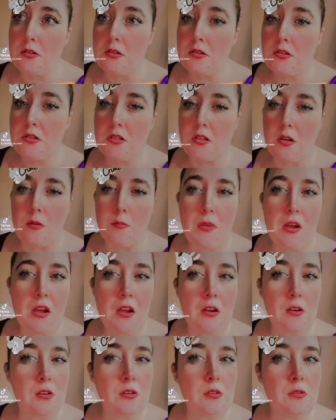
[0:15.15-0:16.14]

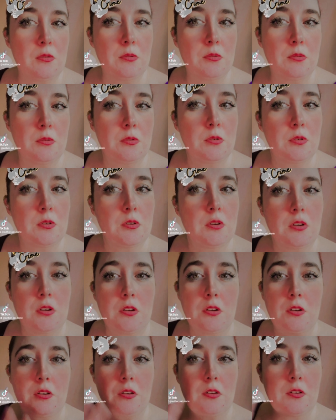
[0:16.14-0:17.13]
somehow,
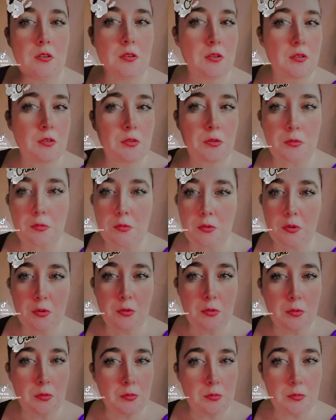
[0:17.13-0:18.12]

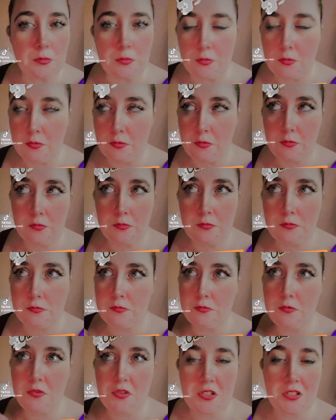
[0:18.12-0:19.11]
through
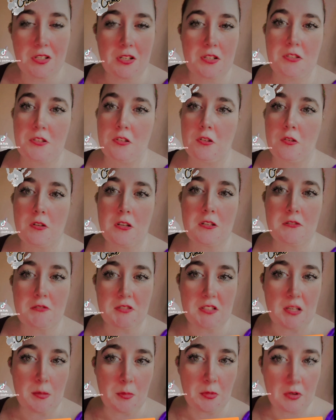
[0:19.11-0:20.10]
6 degrees
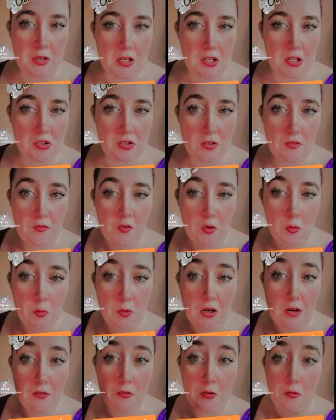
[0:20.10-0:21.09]
of separation for
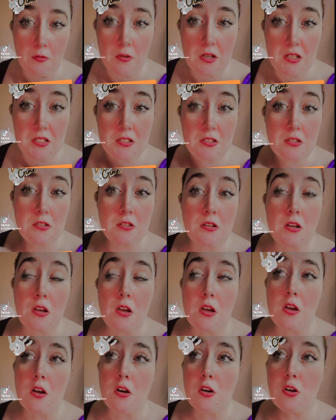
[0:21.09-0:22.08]
whatever reason,
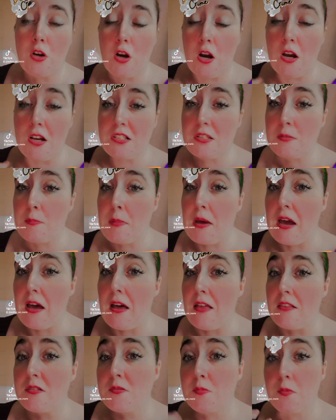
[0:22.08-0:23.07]
crossed
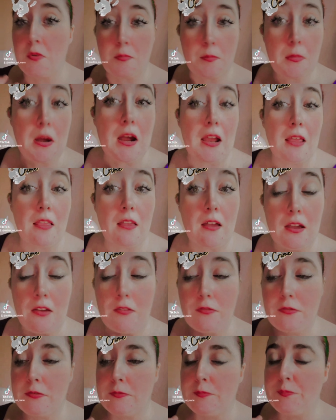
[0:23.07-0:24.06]
paths with my
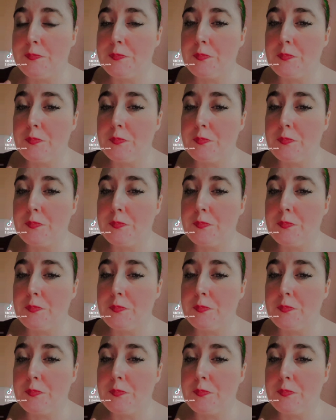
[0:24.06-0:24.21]
life.